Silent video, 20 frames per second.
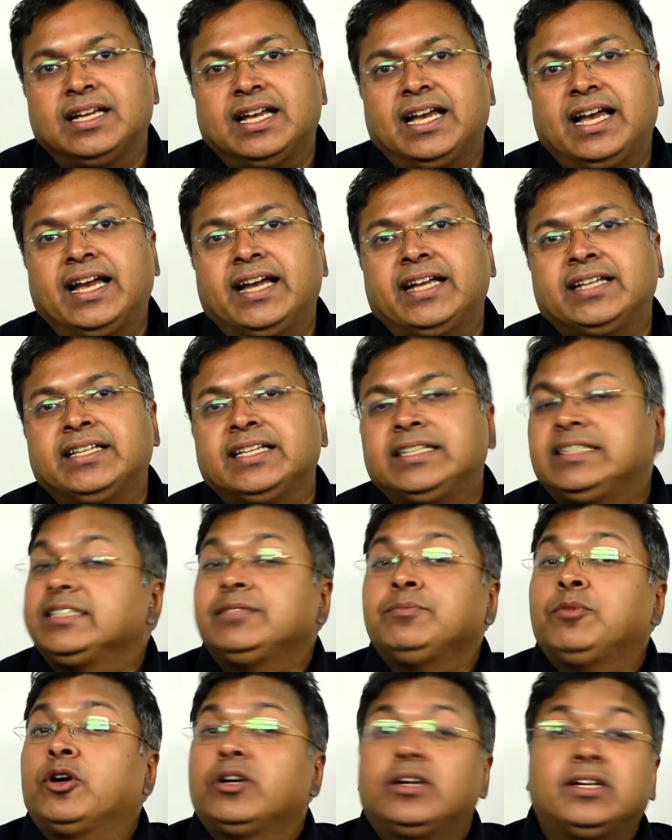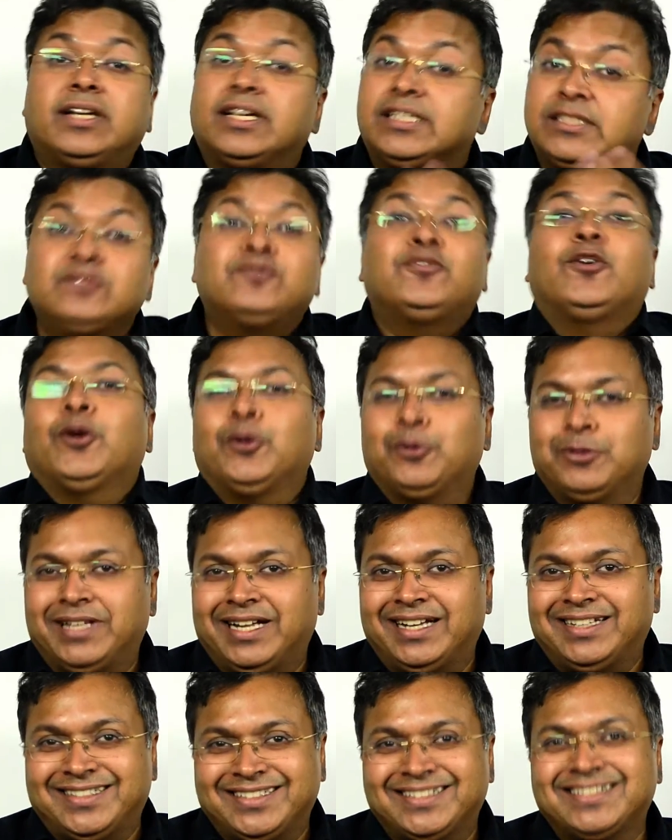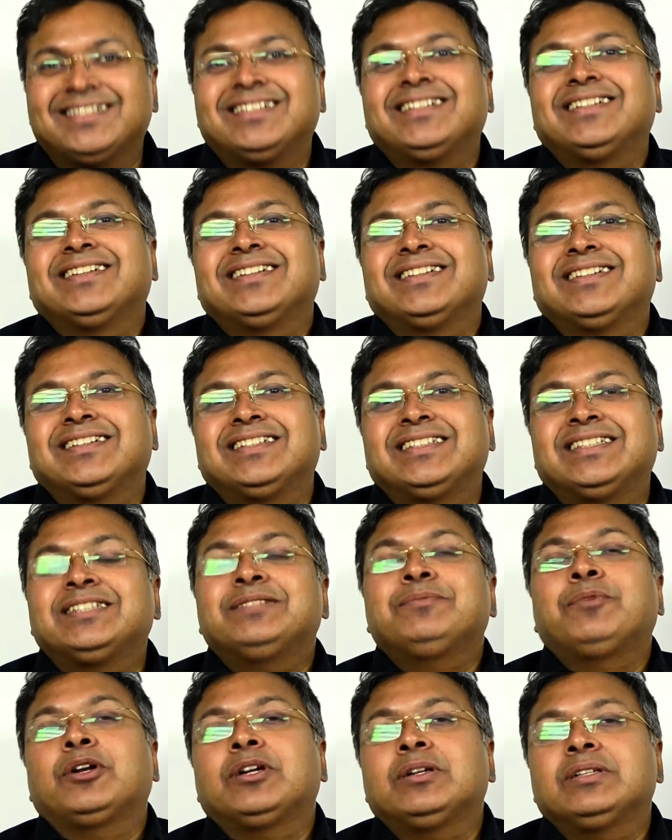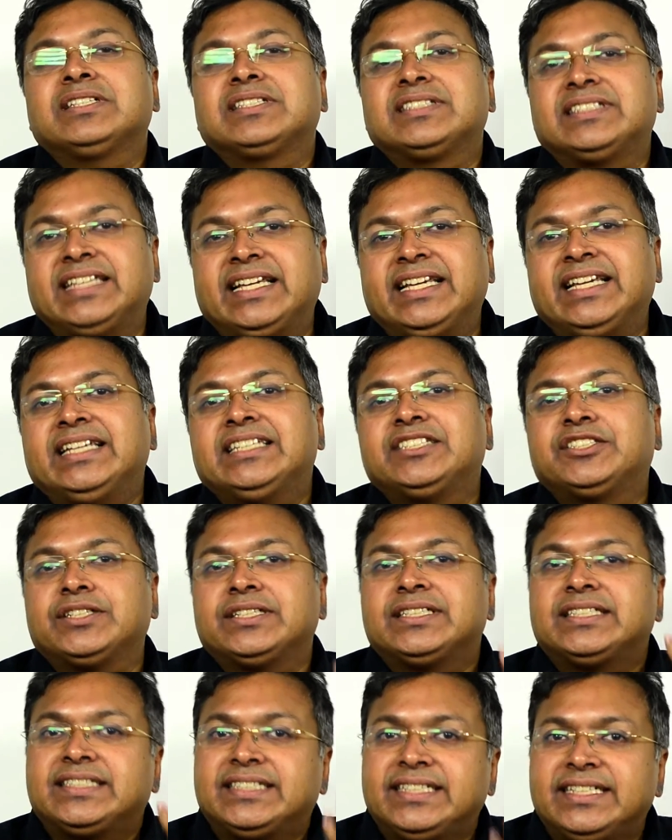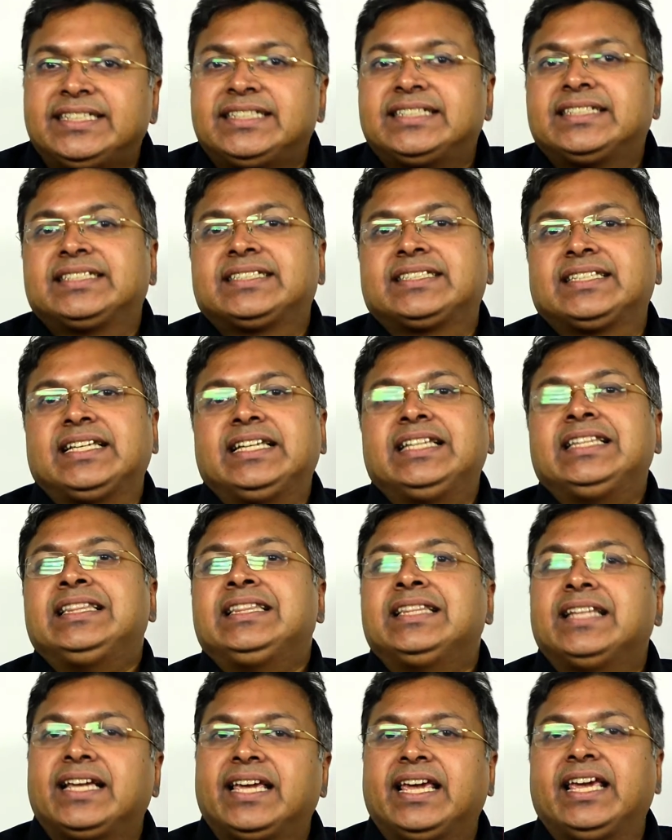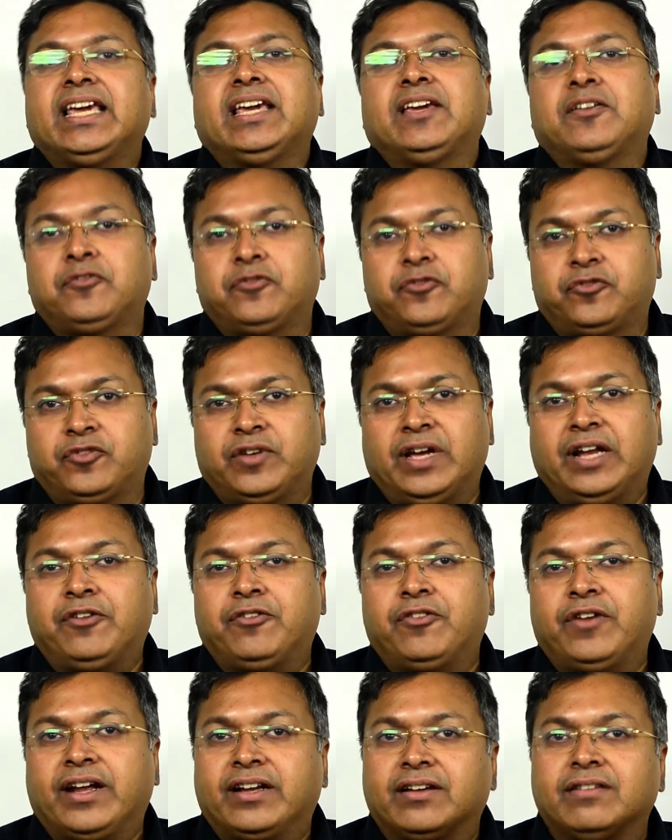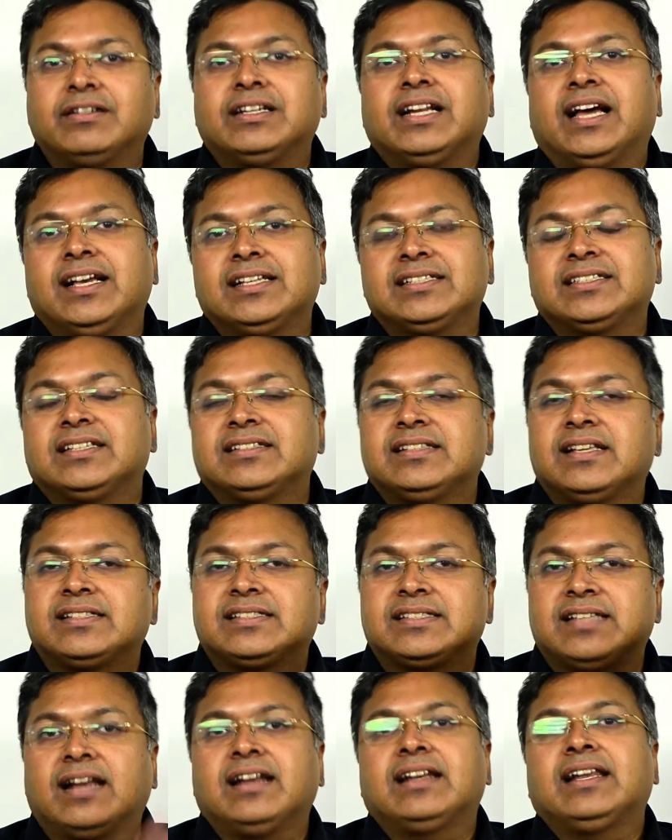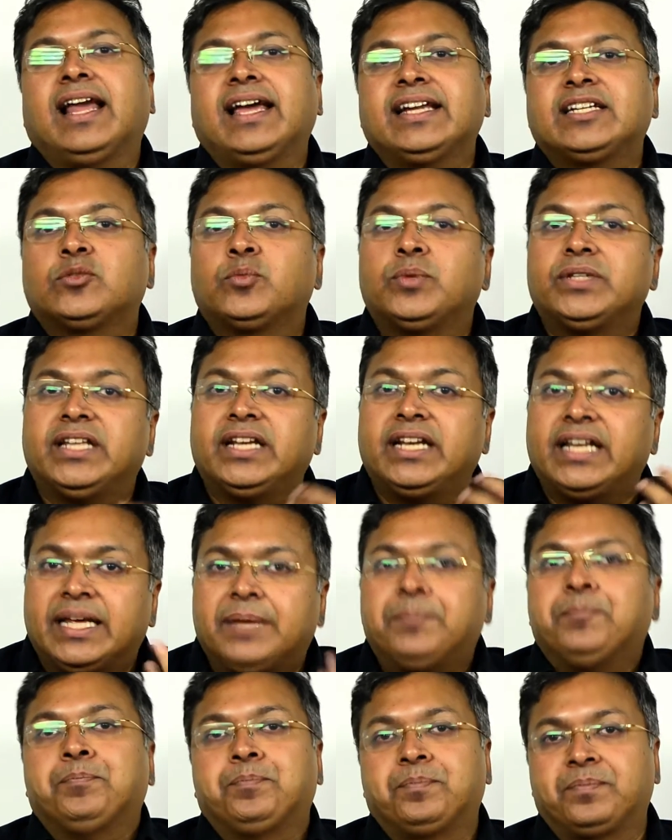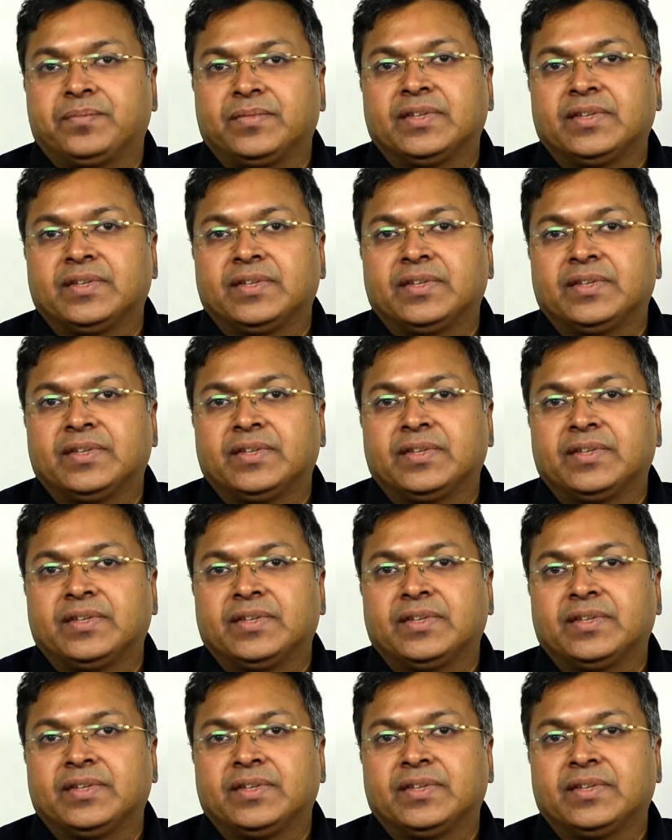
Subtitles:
And the Indian model doesn't follow that. In the model, the sage sits in the cave and recognizes the sunlight within him.